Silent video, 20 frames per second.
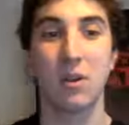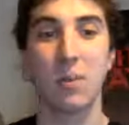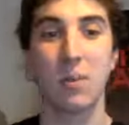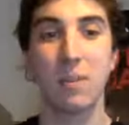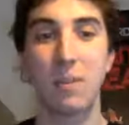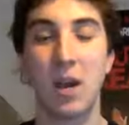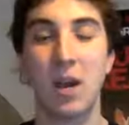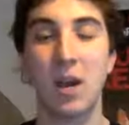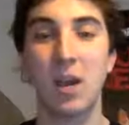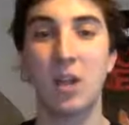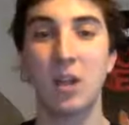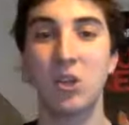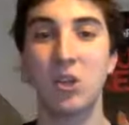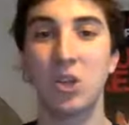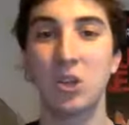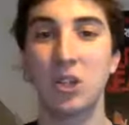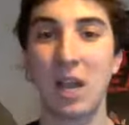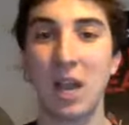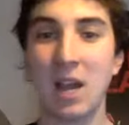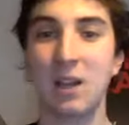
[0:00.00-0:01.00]
by
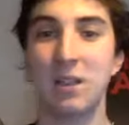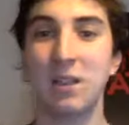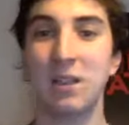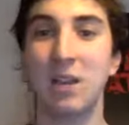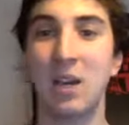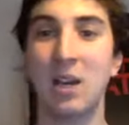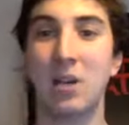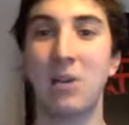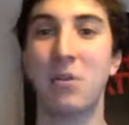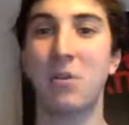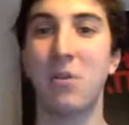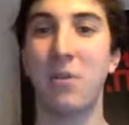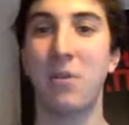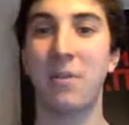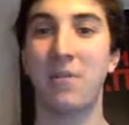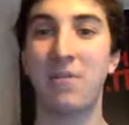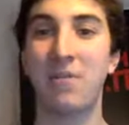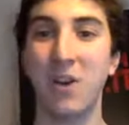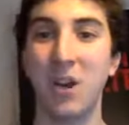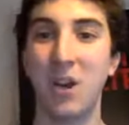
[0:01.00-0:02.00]
just acting out the
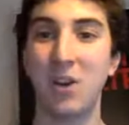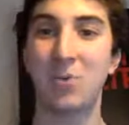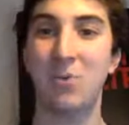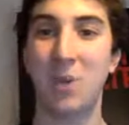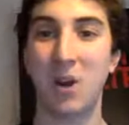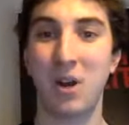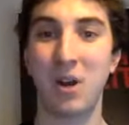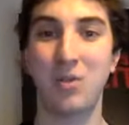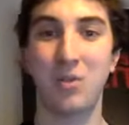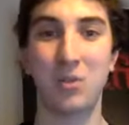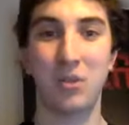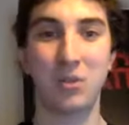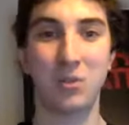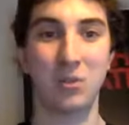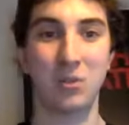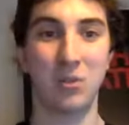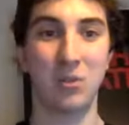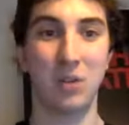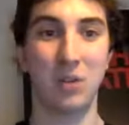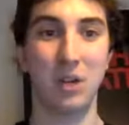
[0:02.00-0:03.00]
final part of the
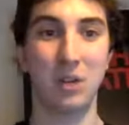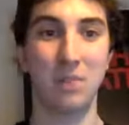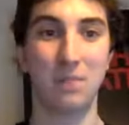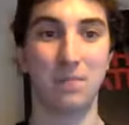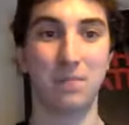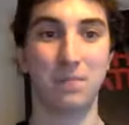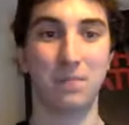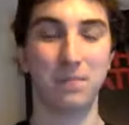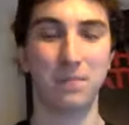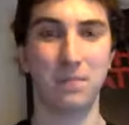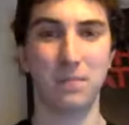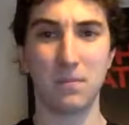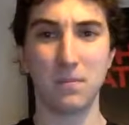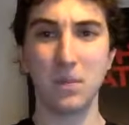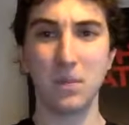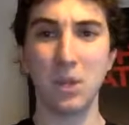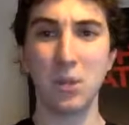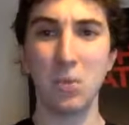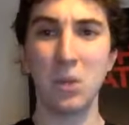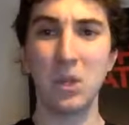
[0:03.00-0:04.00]
story,
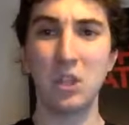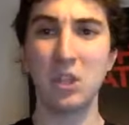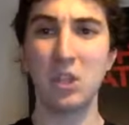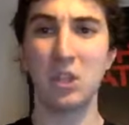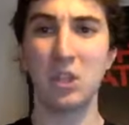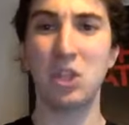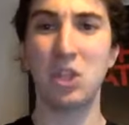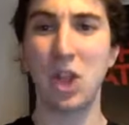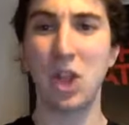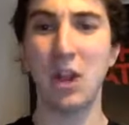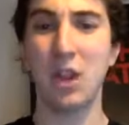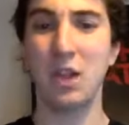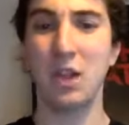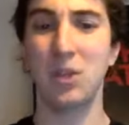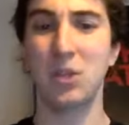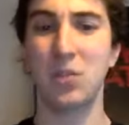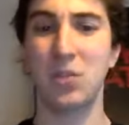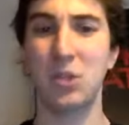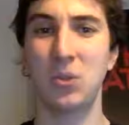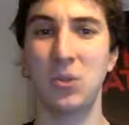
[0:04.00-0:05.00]
which is the
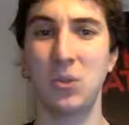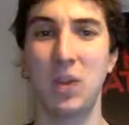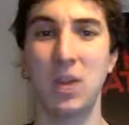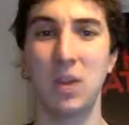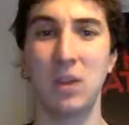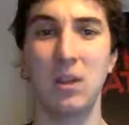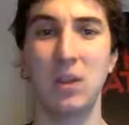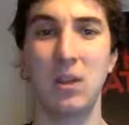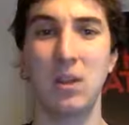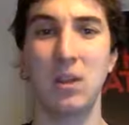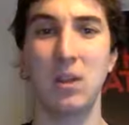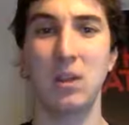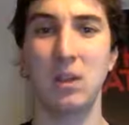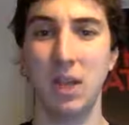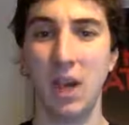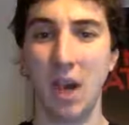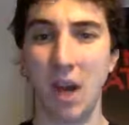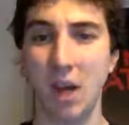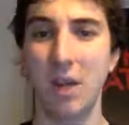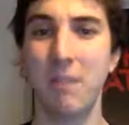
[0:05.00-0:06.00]
challenge between the
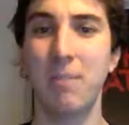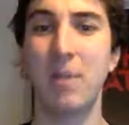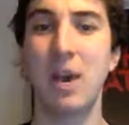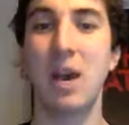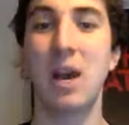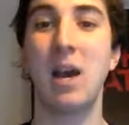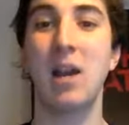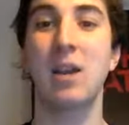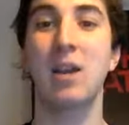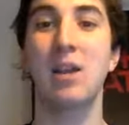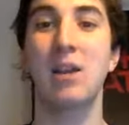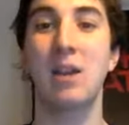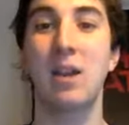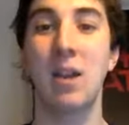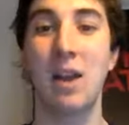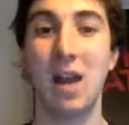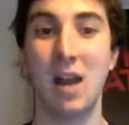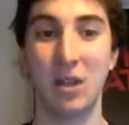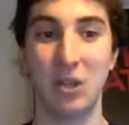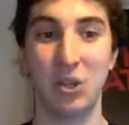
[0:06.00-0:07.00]
Iron Man
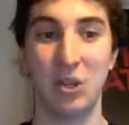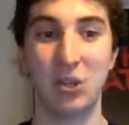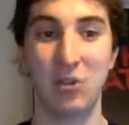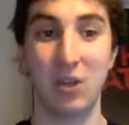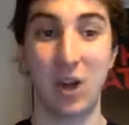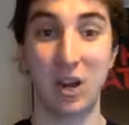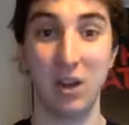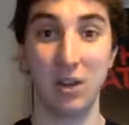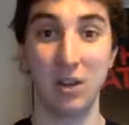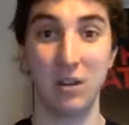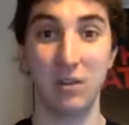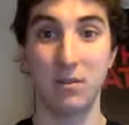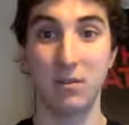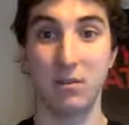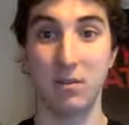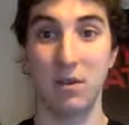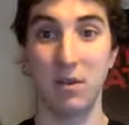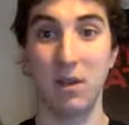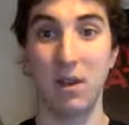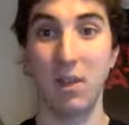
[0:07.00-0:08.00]
and the dragon.
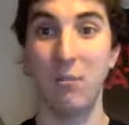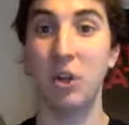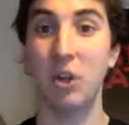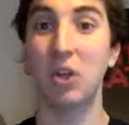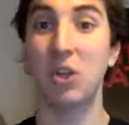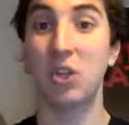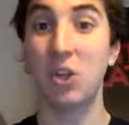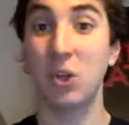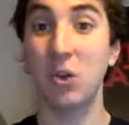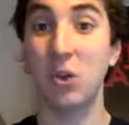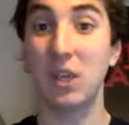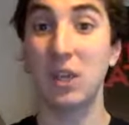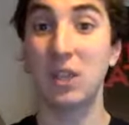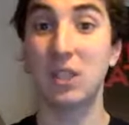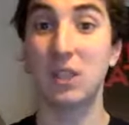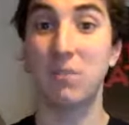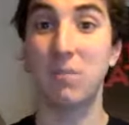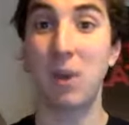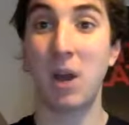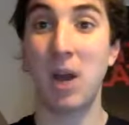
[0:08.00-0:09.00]
And we're going to do
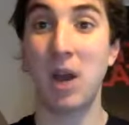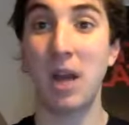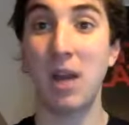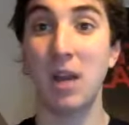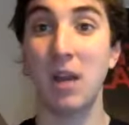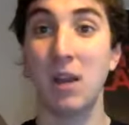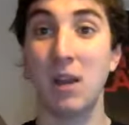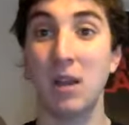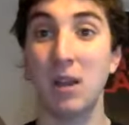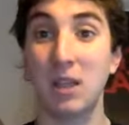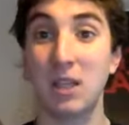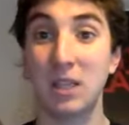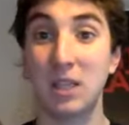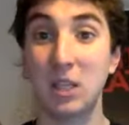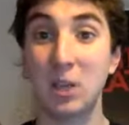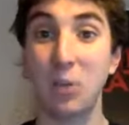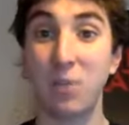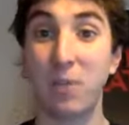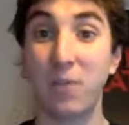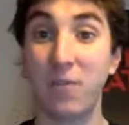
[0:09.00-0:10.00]
this by
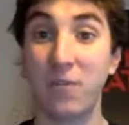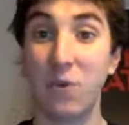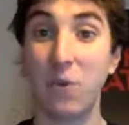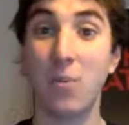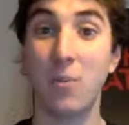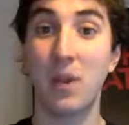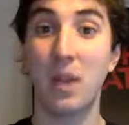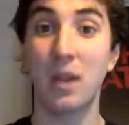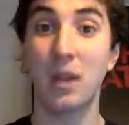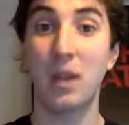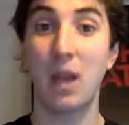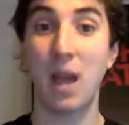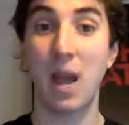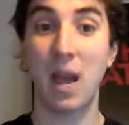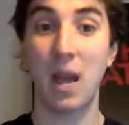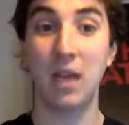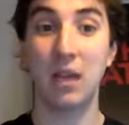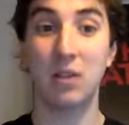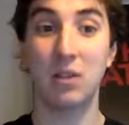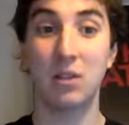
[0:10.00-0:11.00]
still performing
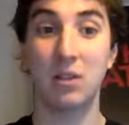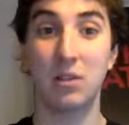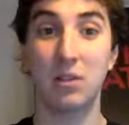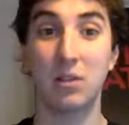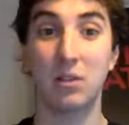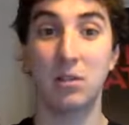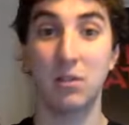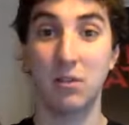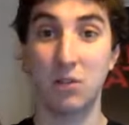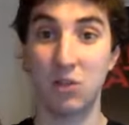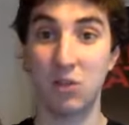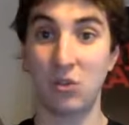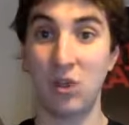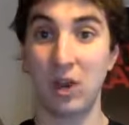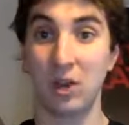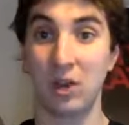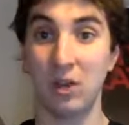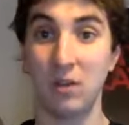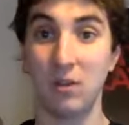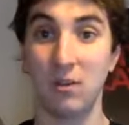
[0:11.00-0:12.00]
as the
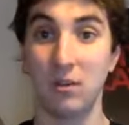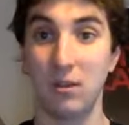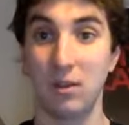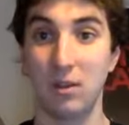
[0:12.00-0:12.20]
dragon.